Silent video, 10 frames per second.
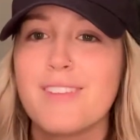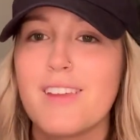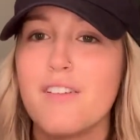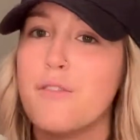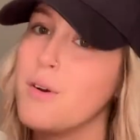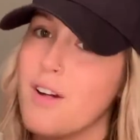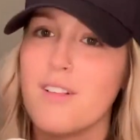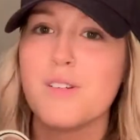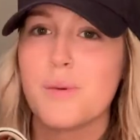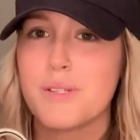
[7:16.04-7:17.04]

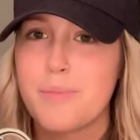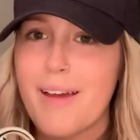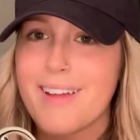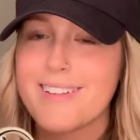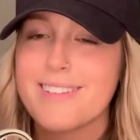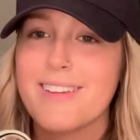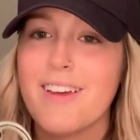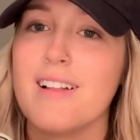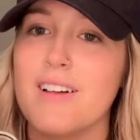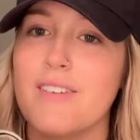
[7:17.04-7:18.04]
$4 well spent.
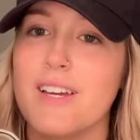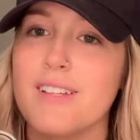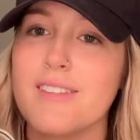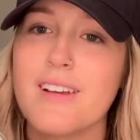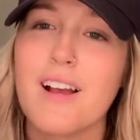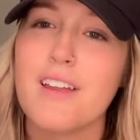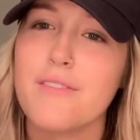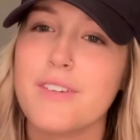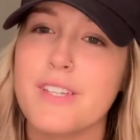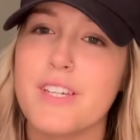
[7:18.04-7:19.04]
I love it. It's like kind of
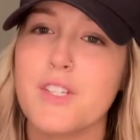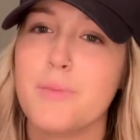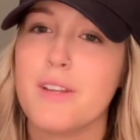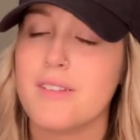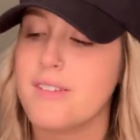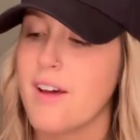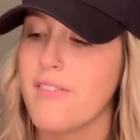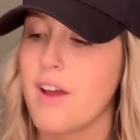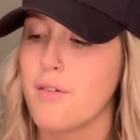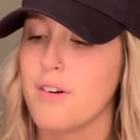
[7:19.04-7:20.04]
vintage, but it's not
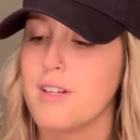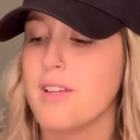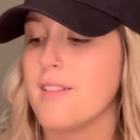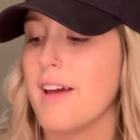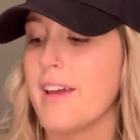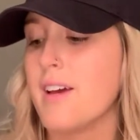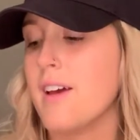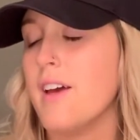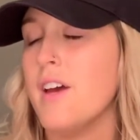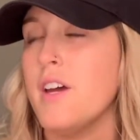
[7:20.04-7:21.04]
that really like
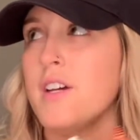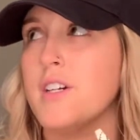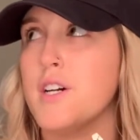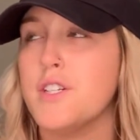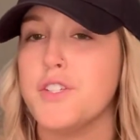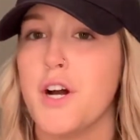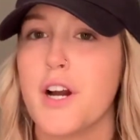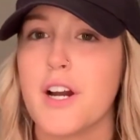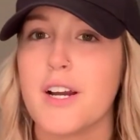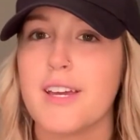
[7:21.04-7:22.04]

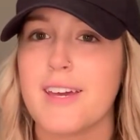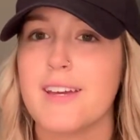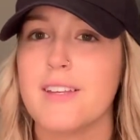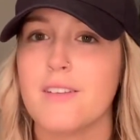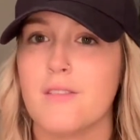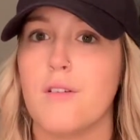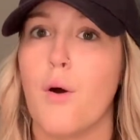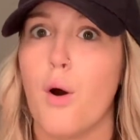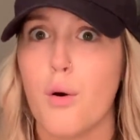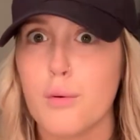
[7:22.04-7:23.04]
dark and
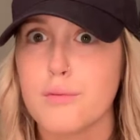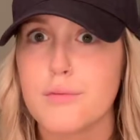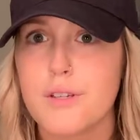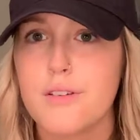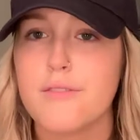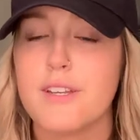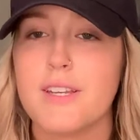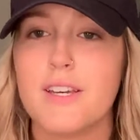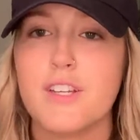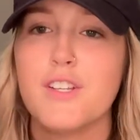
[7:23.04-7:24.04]
old vintage.